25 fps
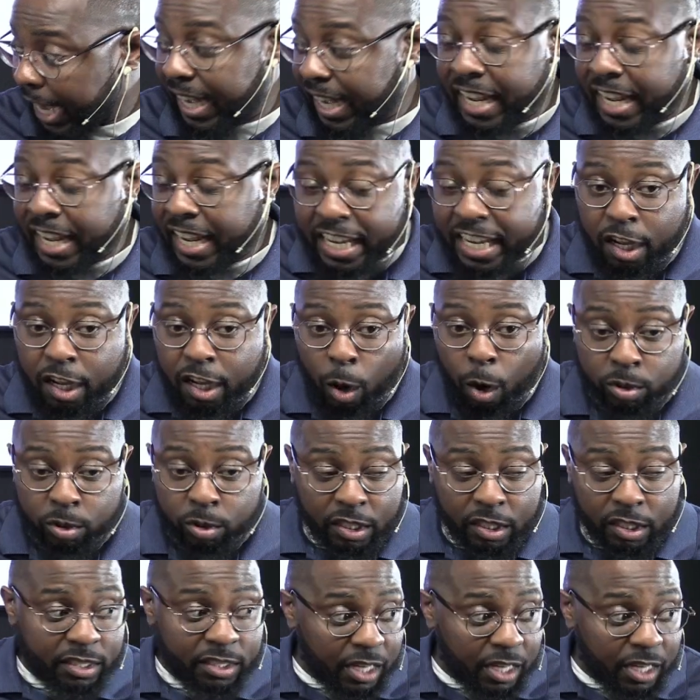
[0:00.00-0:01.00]
And then he go
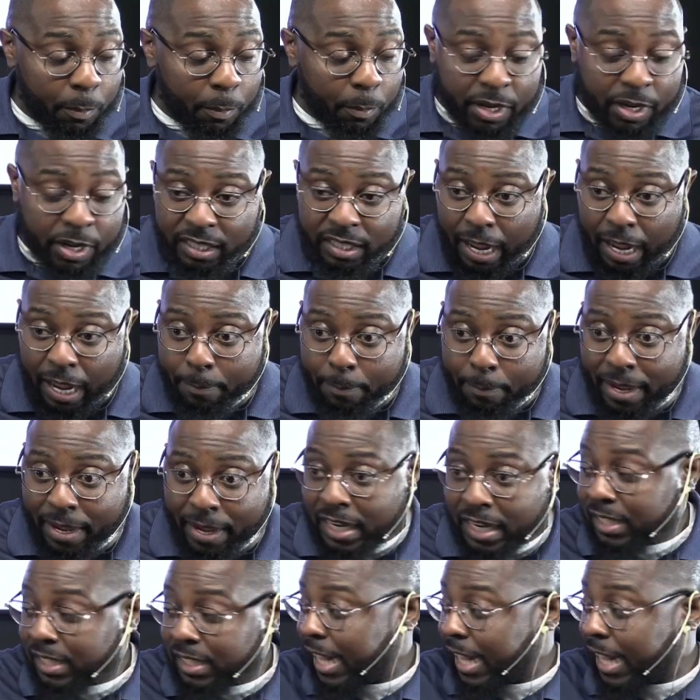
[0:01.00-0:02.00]
to the temple. He's like,
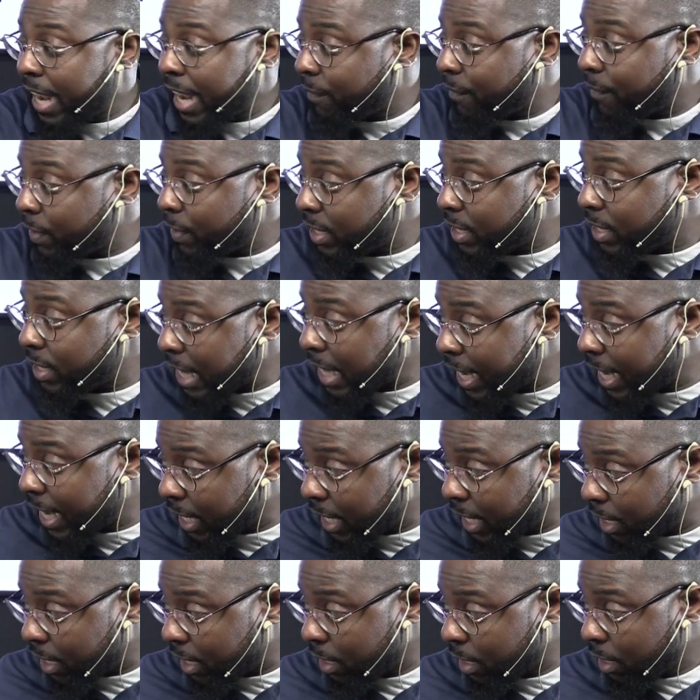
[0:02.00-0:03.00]
man, this thing is
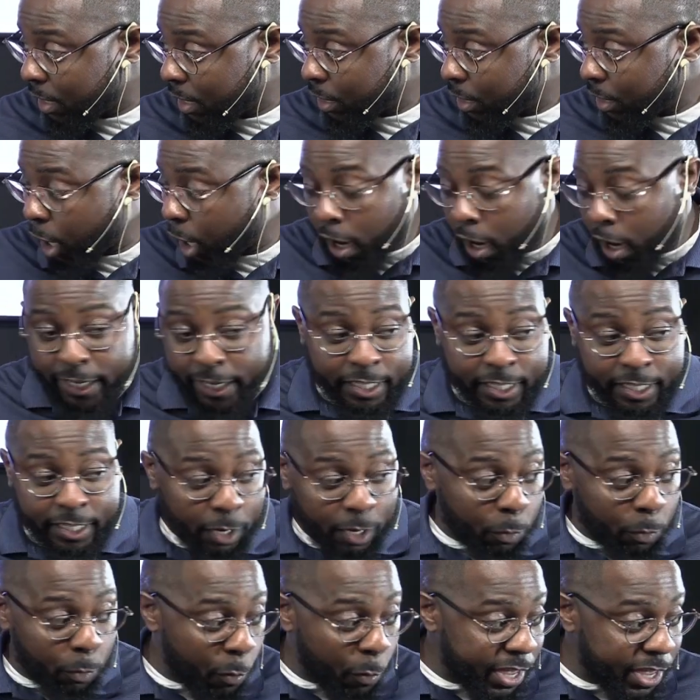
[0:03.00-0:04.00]
forsaken. Y'all ain't
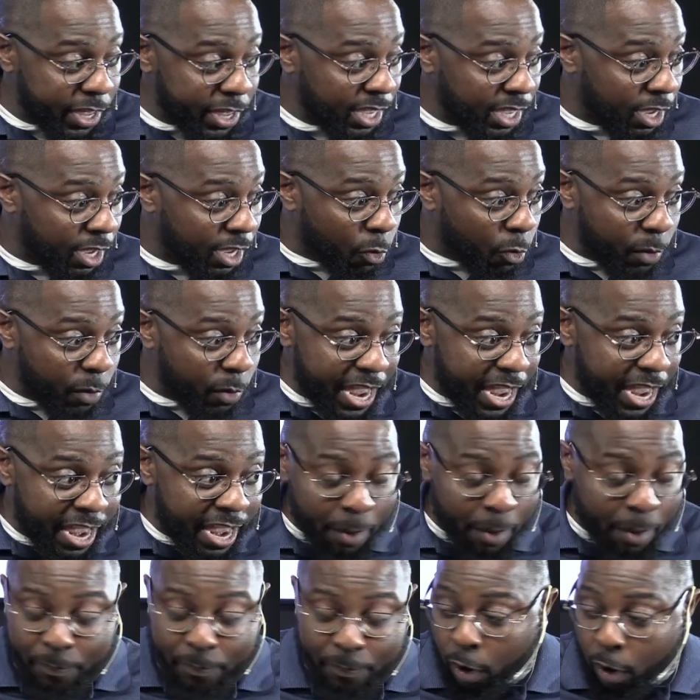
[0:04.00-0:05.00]
did what we, we
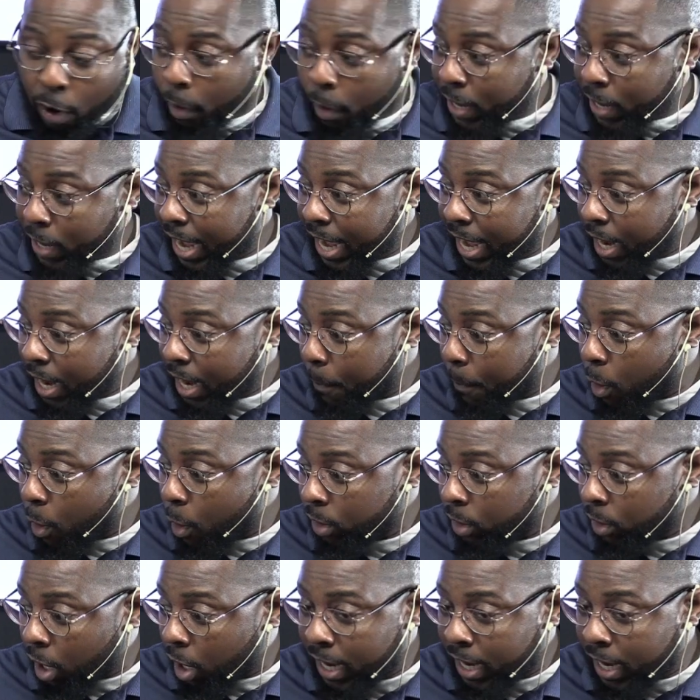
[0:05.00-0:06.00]
ain't up, we ain't
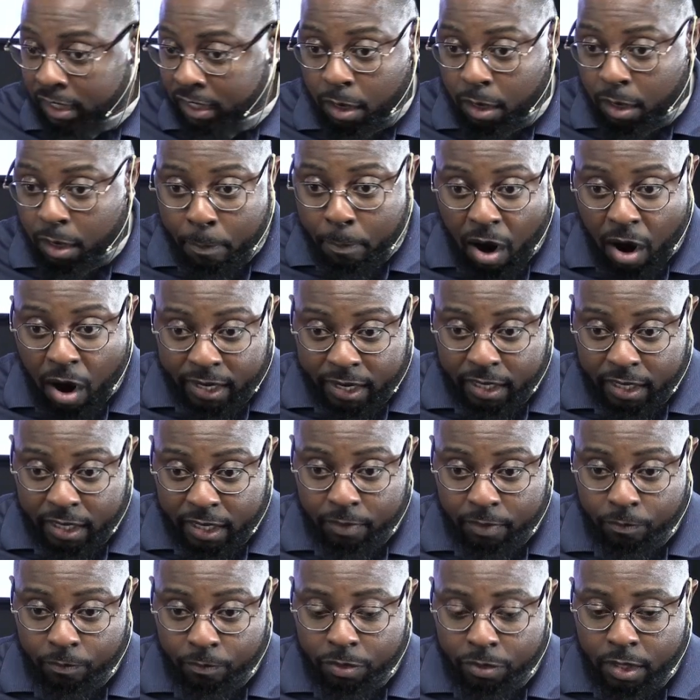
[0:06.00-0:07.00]
upholding our end of the
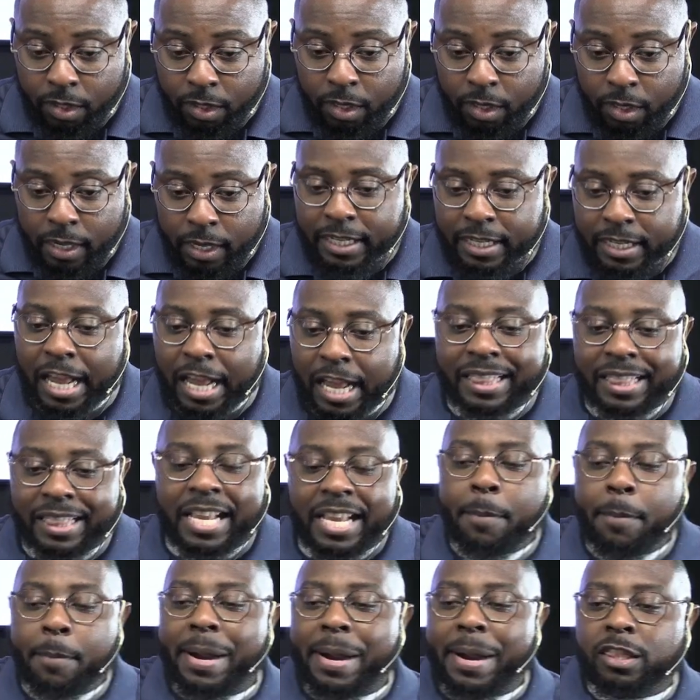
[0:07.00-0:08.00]
bargain. Now
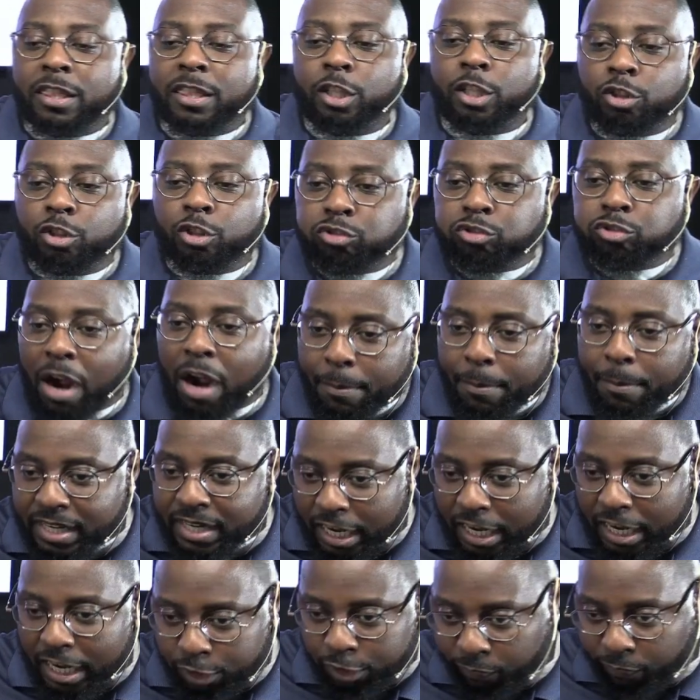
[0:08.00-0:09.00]
think about the
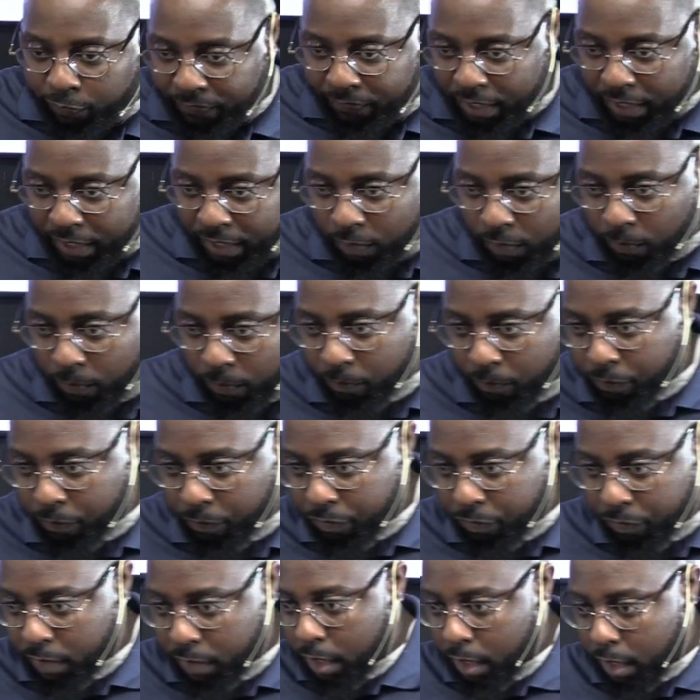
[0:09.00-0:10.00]
trauma that you feel.
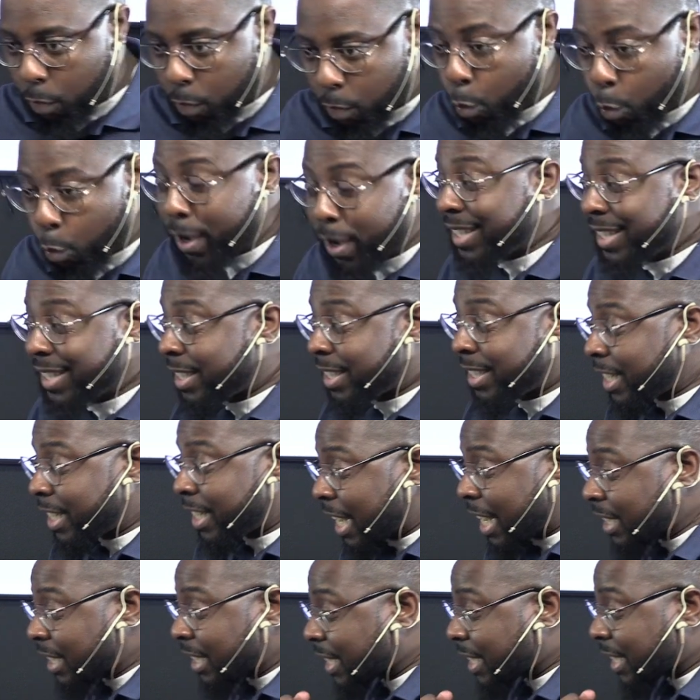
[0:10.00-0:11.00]
We
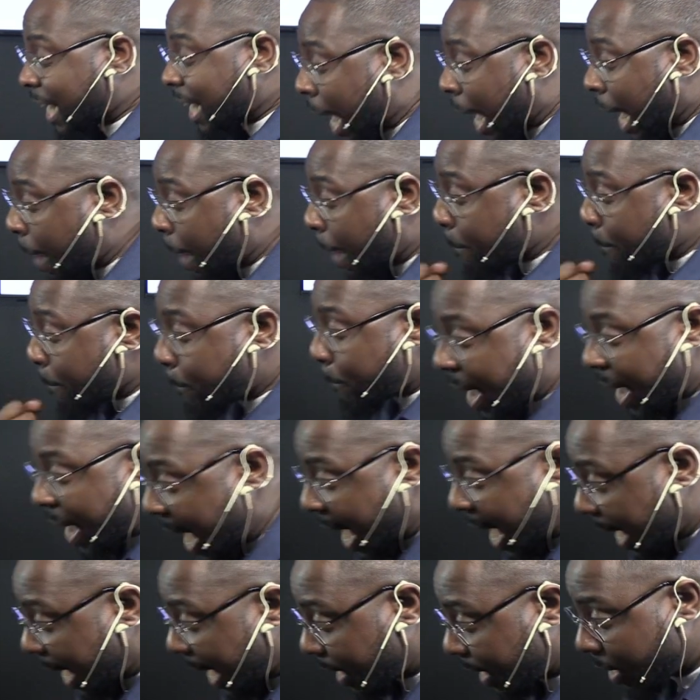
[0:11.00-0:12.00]
just got
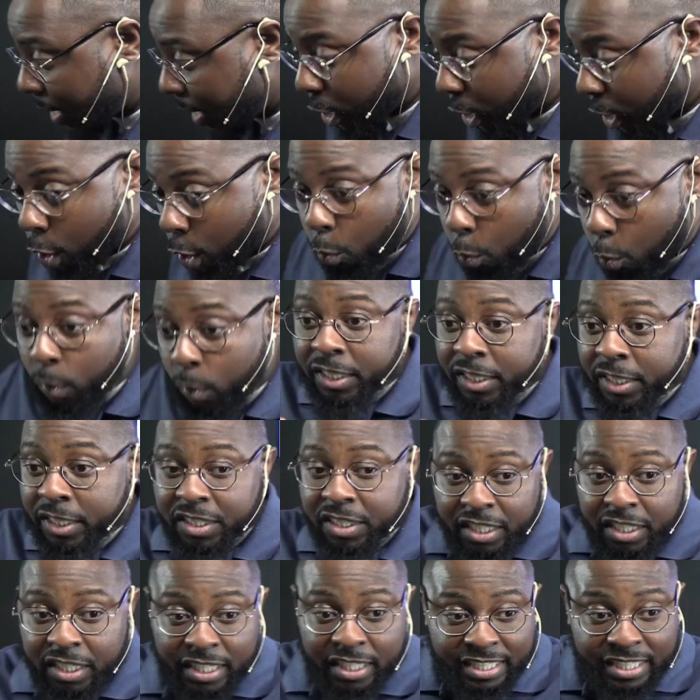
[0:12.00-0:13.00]
back. We
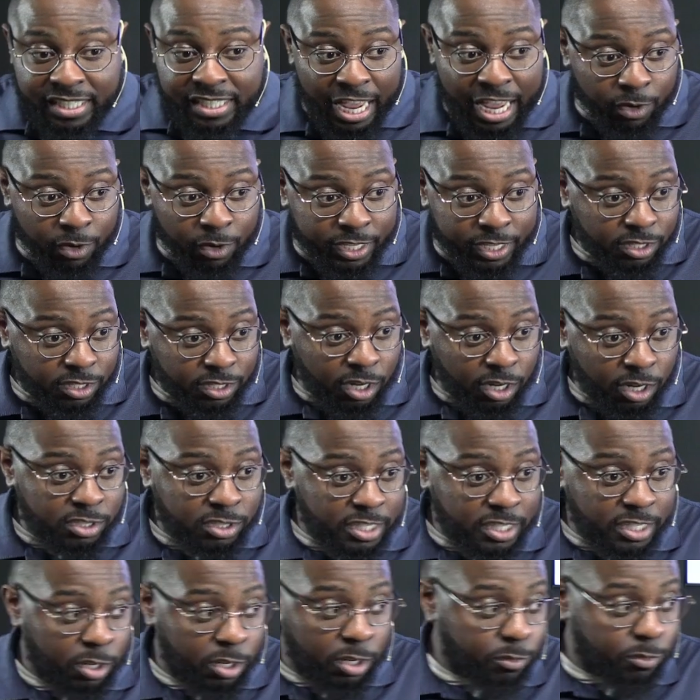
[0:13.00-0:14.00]
just now getting
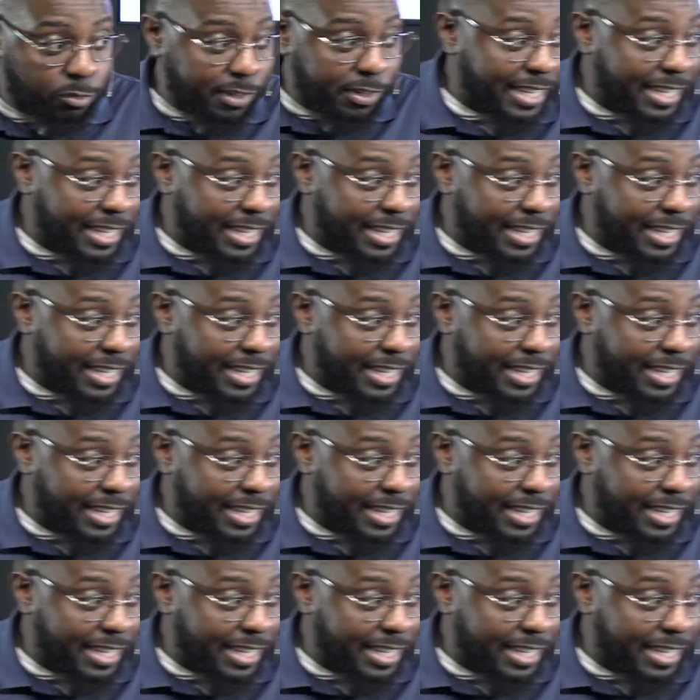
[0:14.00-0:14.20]
ourselves